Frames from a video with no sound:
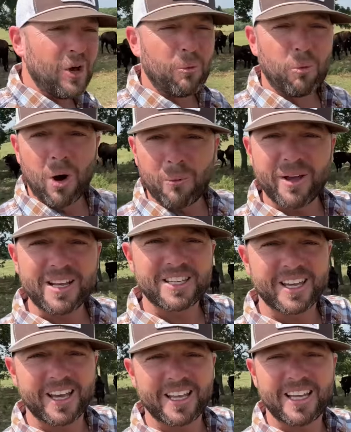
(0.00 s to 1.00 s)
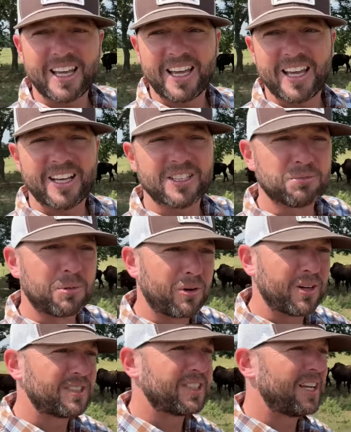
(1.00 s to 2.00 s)
what we did is
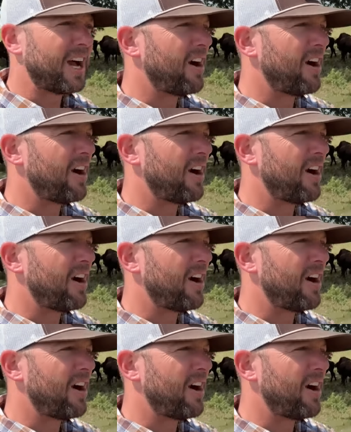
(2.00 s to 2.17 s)
Marissa and I